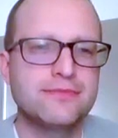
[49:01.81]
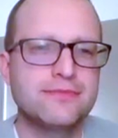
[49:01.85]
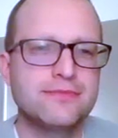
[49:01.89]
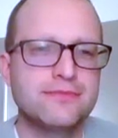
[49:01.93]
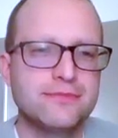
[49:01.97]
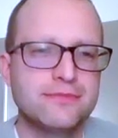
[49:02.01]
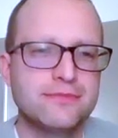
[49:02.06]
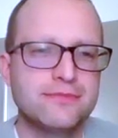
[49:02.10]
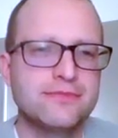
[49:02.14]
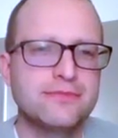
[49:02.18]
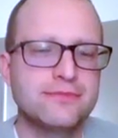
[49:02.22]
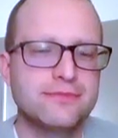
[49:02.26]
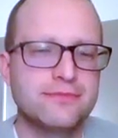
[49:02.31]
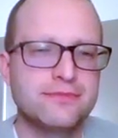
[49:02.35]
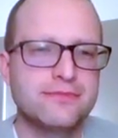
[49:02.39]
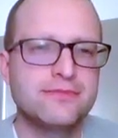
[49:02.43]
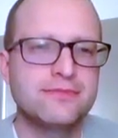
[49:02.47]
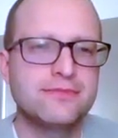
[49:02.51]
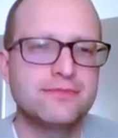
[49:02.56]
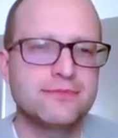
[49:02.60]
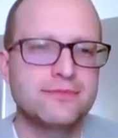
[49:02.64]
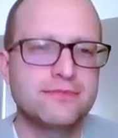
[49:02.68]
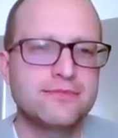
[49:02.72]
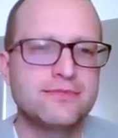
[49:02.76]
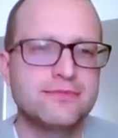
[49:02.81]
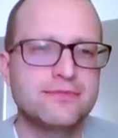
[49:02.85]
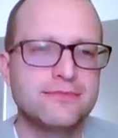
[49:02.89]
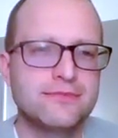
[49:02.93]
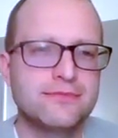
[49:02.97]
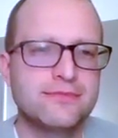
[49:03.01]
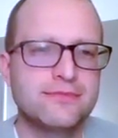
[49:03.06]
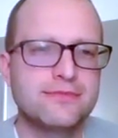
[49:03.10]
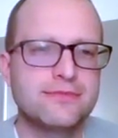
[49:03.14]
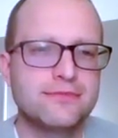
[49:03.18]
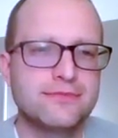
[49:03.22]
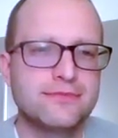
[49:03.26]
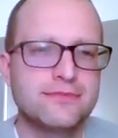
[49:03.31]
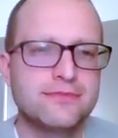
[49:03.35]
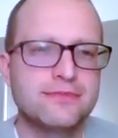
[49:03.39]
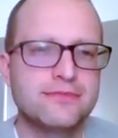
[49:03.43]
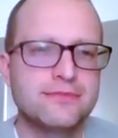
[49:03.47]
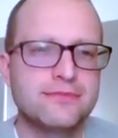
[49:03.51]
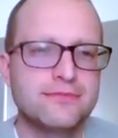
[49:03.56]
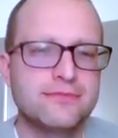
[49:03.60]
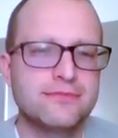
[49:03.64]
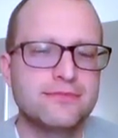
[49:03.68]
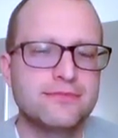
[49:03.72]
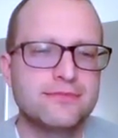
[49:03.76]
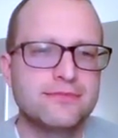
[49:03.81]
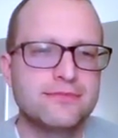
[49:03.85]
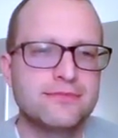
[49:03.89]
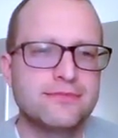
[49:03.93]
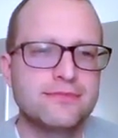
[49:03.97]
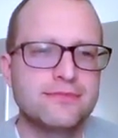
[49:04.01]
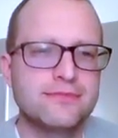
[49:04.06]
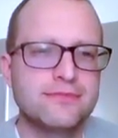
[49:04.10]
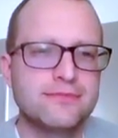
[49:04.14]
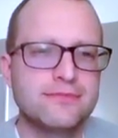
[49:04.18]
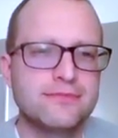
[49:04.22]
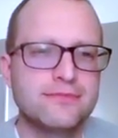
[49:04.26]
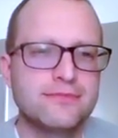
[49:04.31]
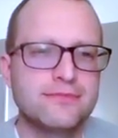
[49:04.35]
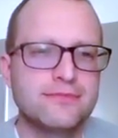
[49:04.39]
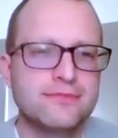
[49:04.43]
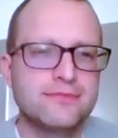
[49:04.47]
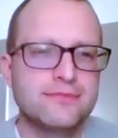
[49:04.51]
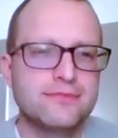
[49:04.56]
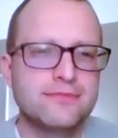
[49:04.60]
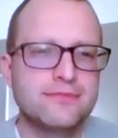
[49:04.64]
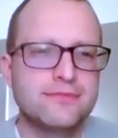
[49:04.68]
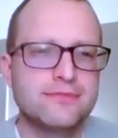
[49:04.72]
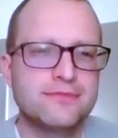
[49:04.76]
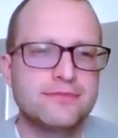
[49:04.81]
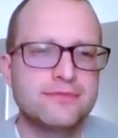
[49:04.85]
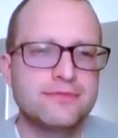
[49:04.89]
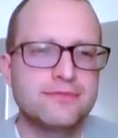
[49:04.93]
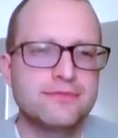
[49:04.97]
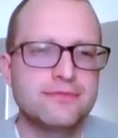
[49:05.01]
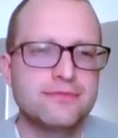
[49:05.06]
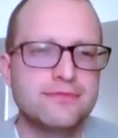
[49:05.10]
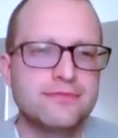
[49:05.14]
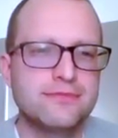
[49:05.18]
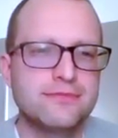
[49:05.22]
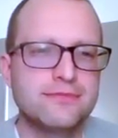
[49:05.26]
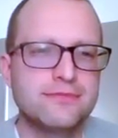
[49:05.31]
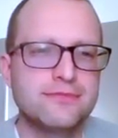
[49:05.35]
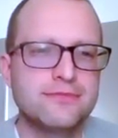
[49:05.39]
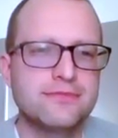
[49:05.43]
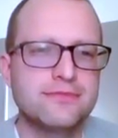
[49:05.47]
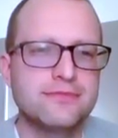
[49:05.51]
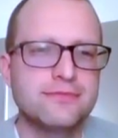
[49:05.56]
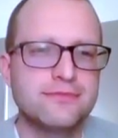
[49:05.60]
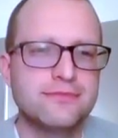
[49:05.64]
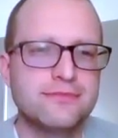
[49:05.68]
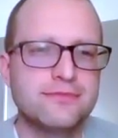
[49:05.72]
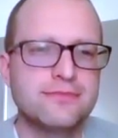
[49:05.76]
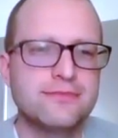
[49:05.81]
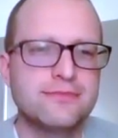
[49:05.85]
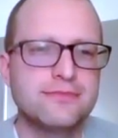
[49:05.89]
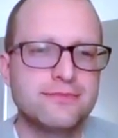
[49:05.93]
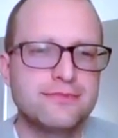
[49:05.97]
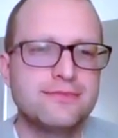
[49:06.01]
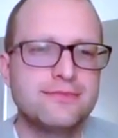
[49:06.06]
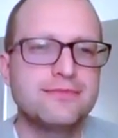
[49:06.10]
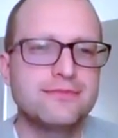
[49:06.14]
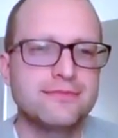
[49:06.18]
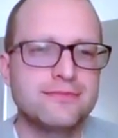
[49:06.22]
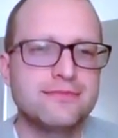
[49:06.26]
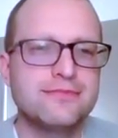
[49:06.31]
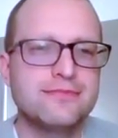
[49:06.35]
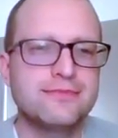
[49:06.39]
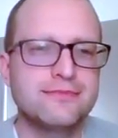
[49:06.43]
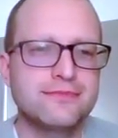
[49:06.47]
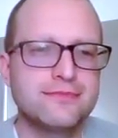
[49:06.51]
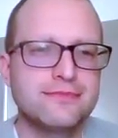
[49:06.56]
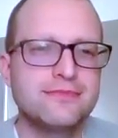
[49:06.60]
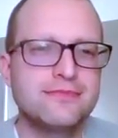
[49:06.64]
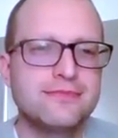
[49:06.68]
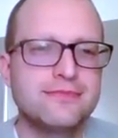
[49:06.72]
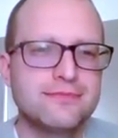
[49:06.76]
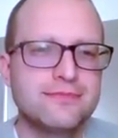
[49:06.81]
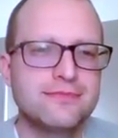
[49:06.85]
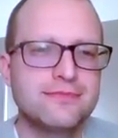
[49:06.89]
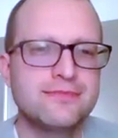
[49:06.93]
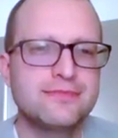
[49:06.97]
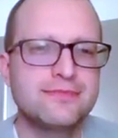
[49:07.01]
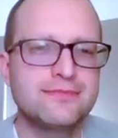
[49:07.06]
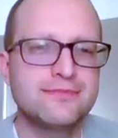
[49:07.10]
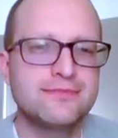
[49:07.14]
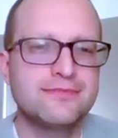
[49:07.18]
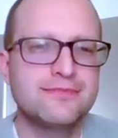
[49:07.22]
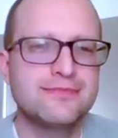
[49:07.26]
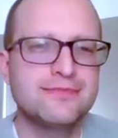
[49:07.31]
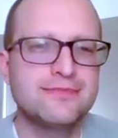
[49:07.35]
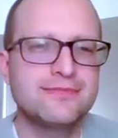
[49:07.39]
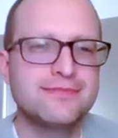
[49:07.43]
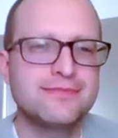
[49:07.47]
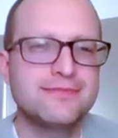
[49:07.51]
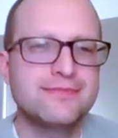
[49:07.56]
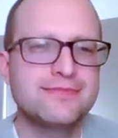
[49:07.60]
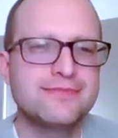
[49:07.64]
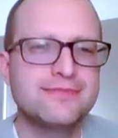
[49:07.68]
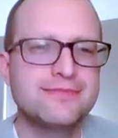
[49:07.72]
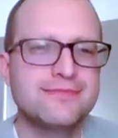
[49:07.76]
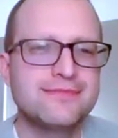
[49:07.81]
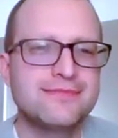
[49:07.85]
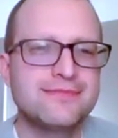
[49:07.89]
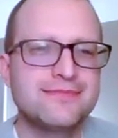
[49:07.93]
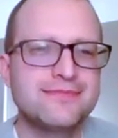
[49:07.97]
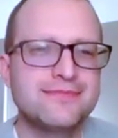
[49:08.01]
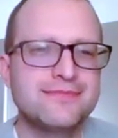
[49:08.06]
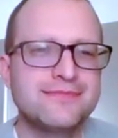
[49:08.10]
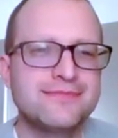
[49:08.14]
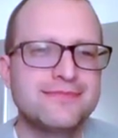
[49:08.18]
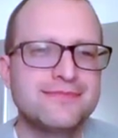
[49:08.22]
[no speech]